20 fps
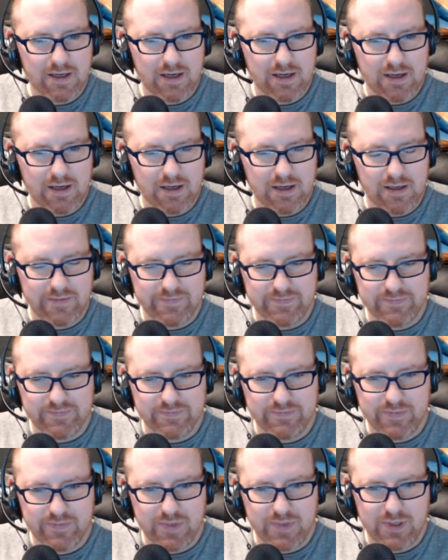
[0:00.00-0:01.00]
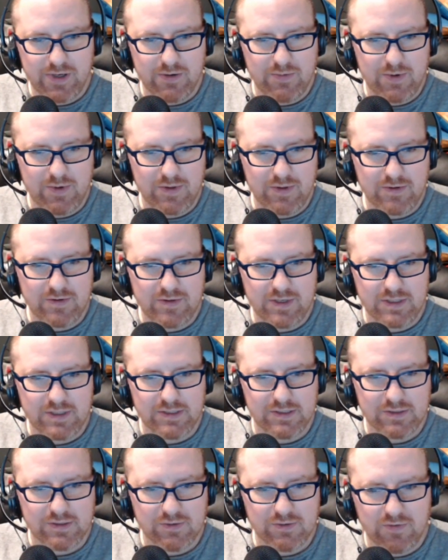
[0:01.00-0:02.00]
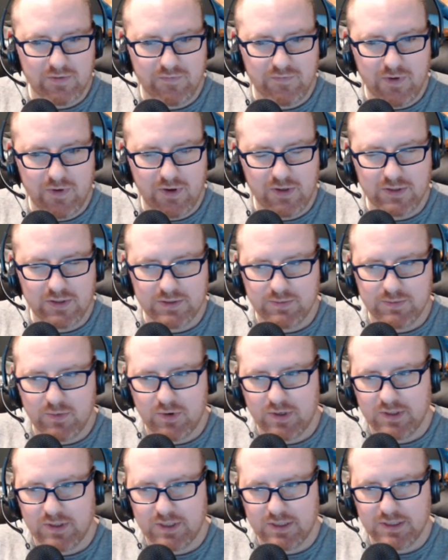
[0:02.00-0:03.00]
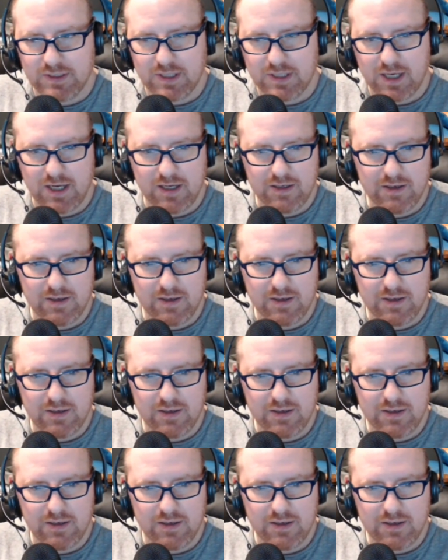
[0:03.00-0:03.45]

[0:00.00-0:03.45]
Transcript: Um, you know whether this sort of falls more on the side.